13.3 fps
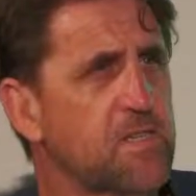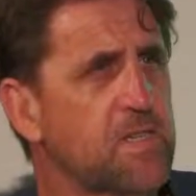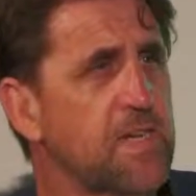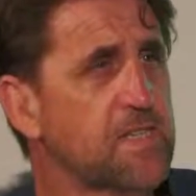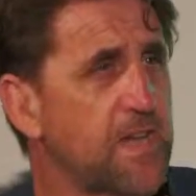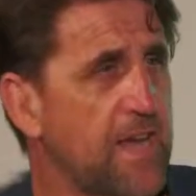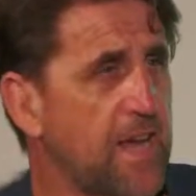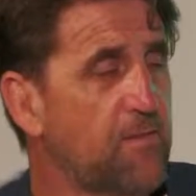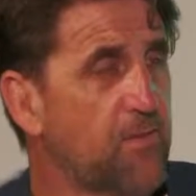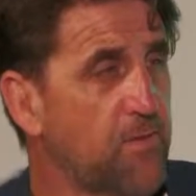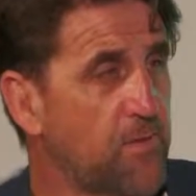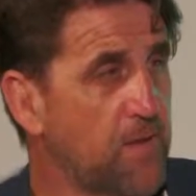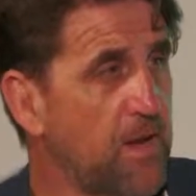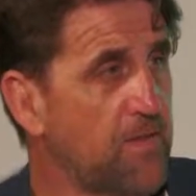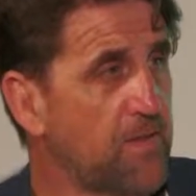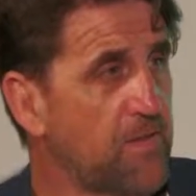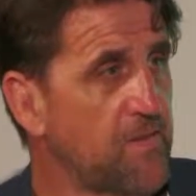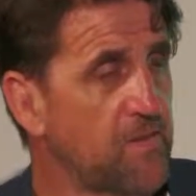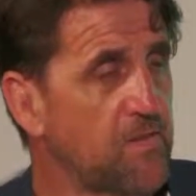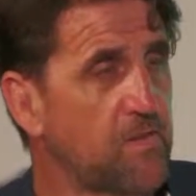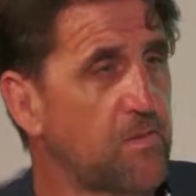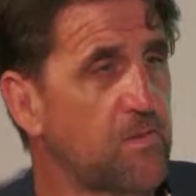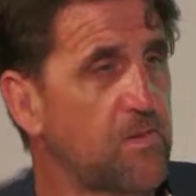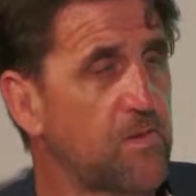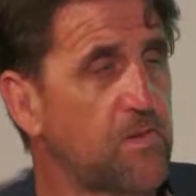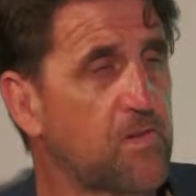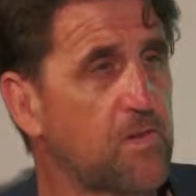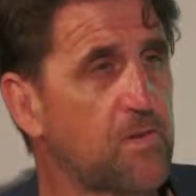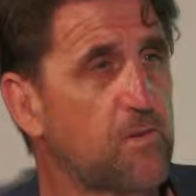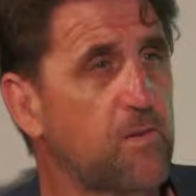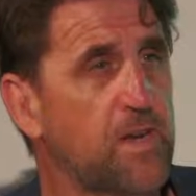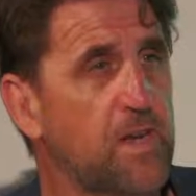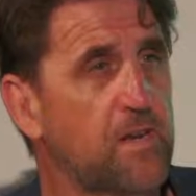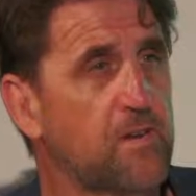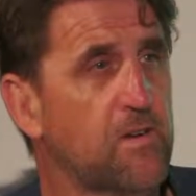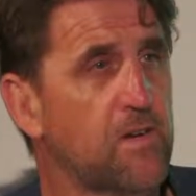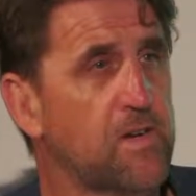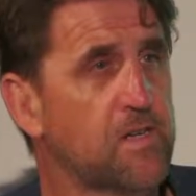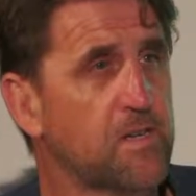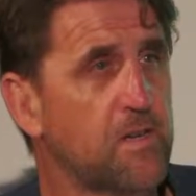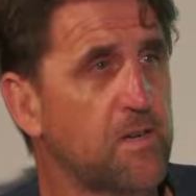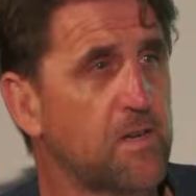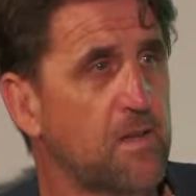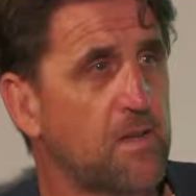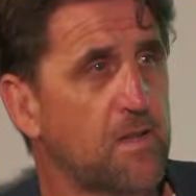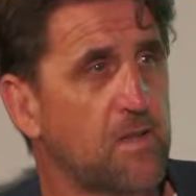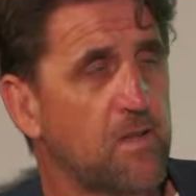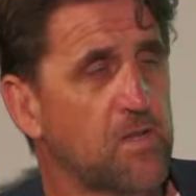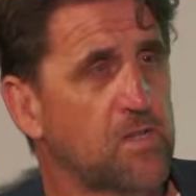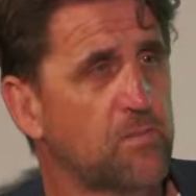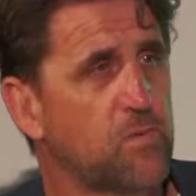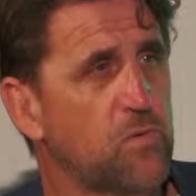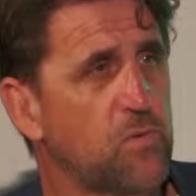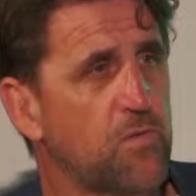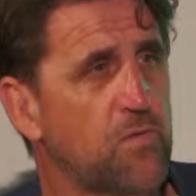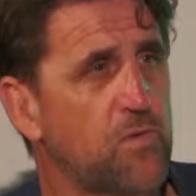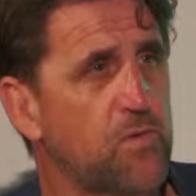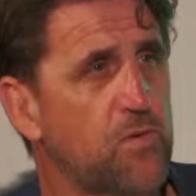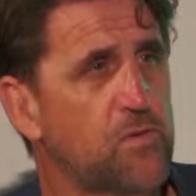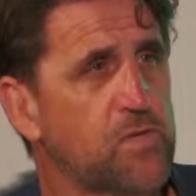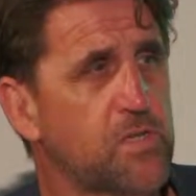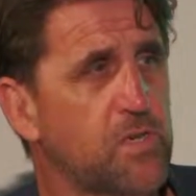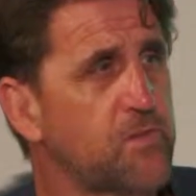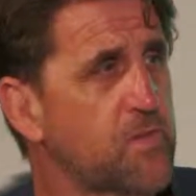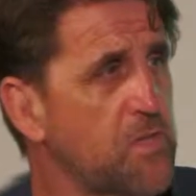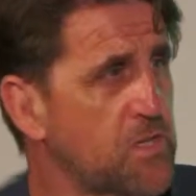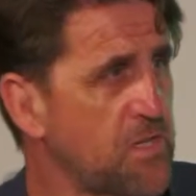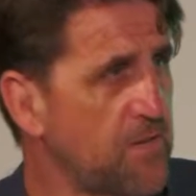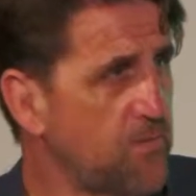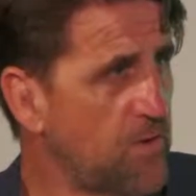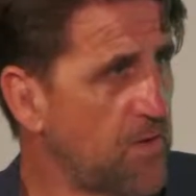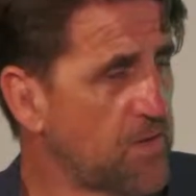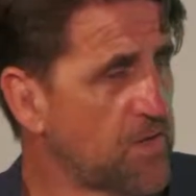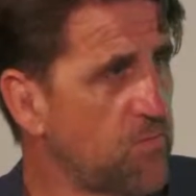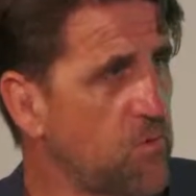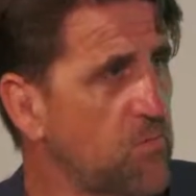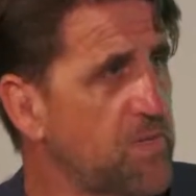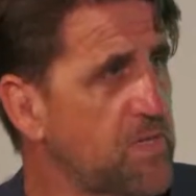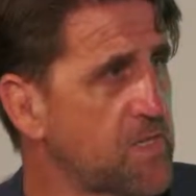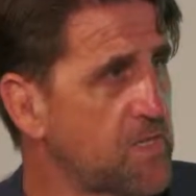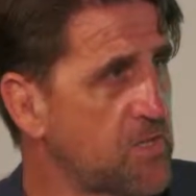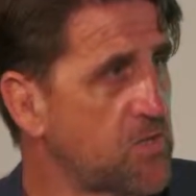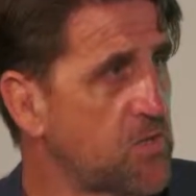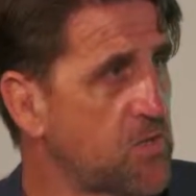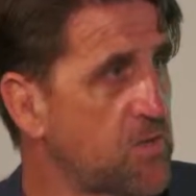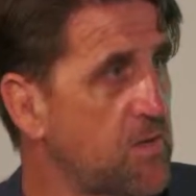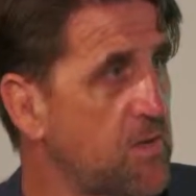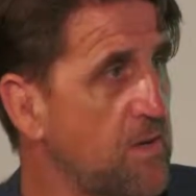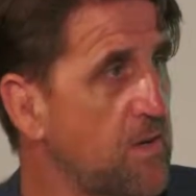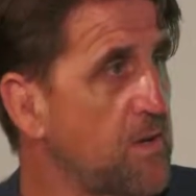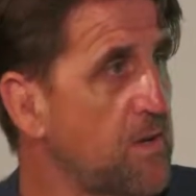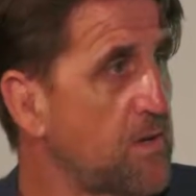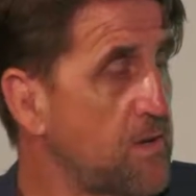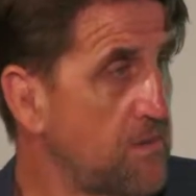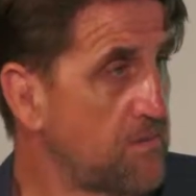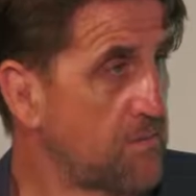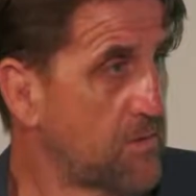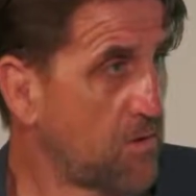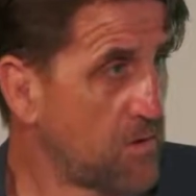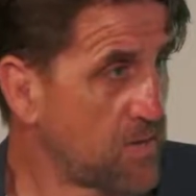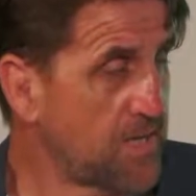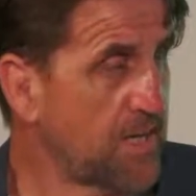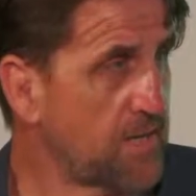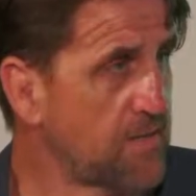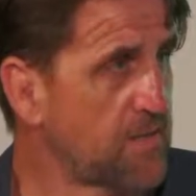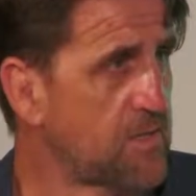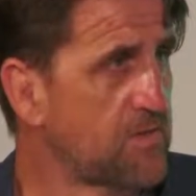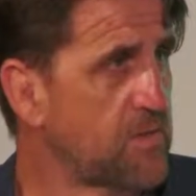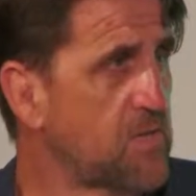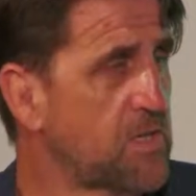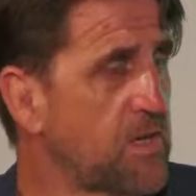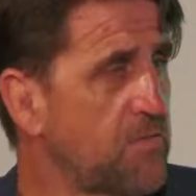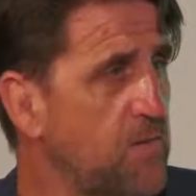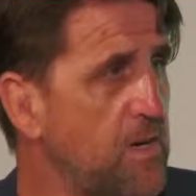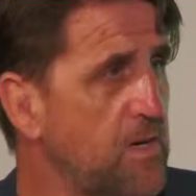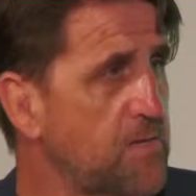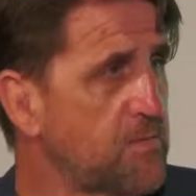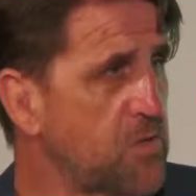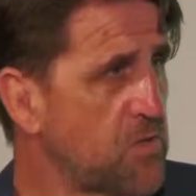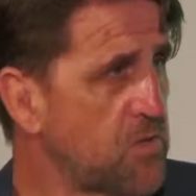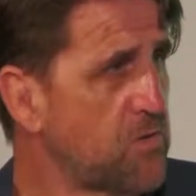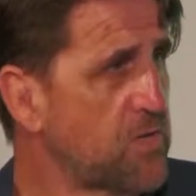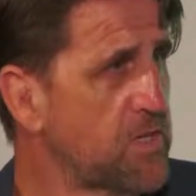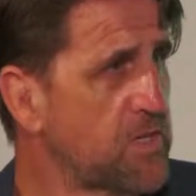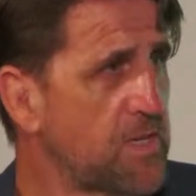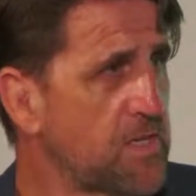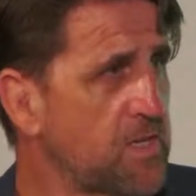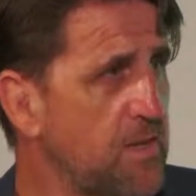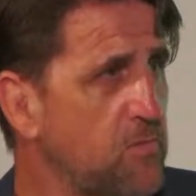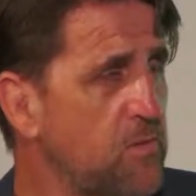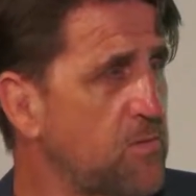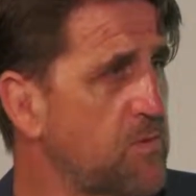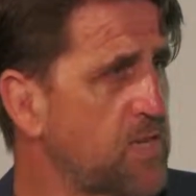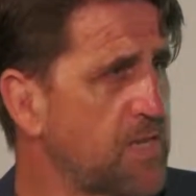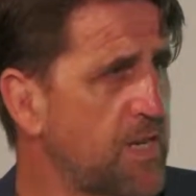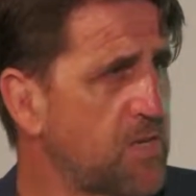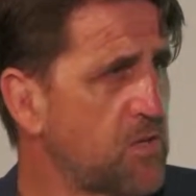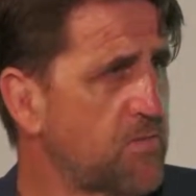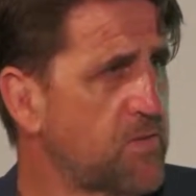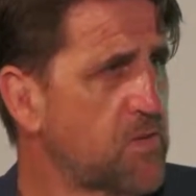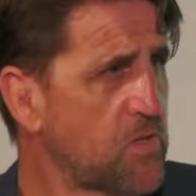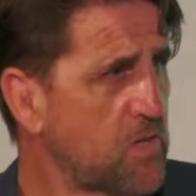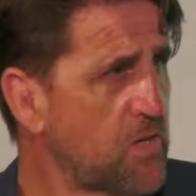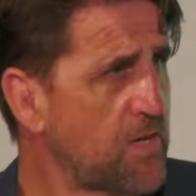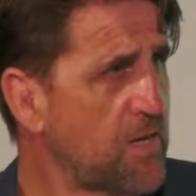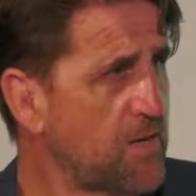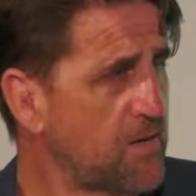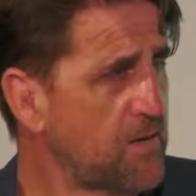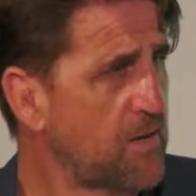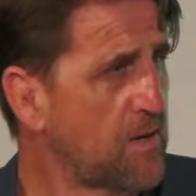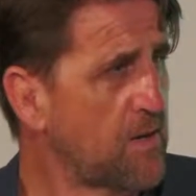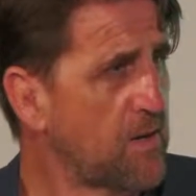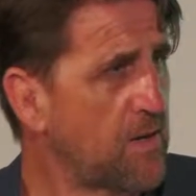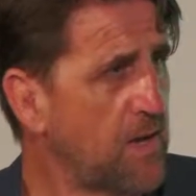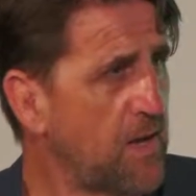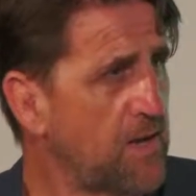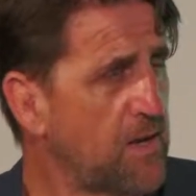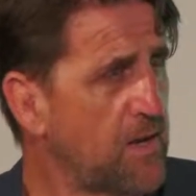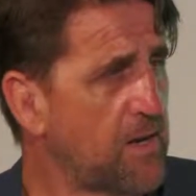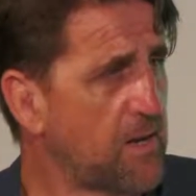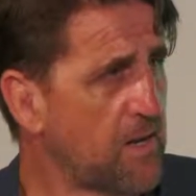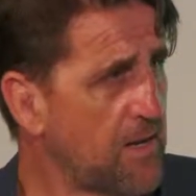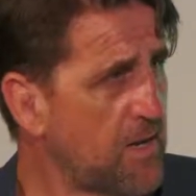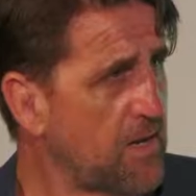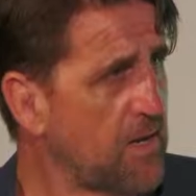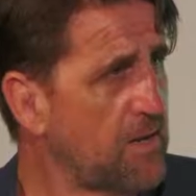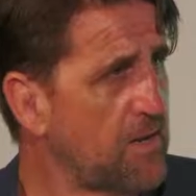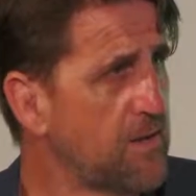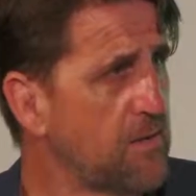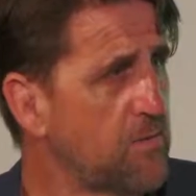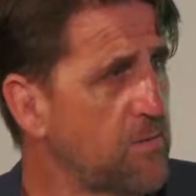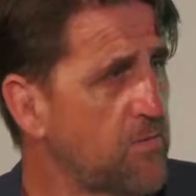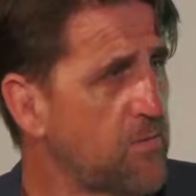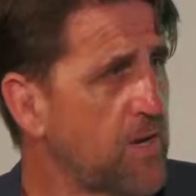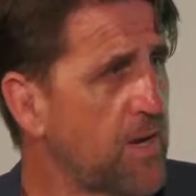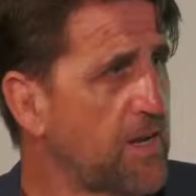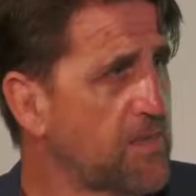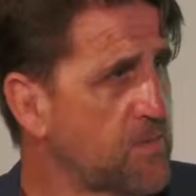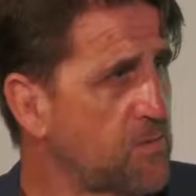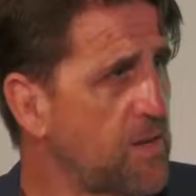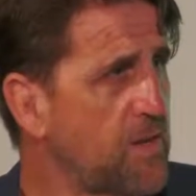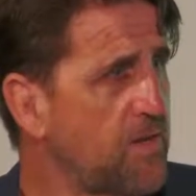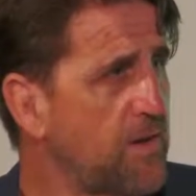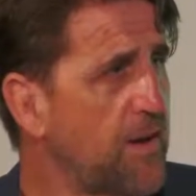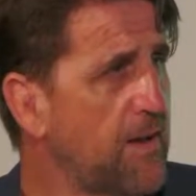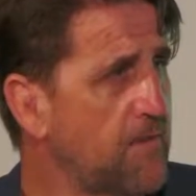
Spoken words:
as they have throughout this, and to recognise the support through Service New South Wales, small businesses should contact Service New South Wales, I'm sure, as they would with the tax office early and clearly with regards to where they're at.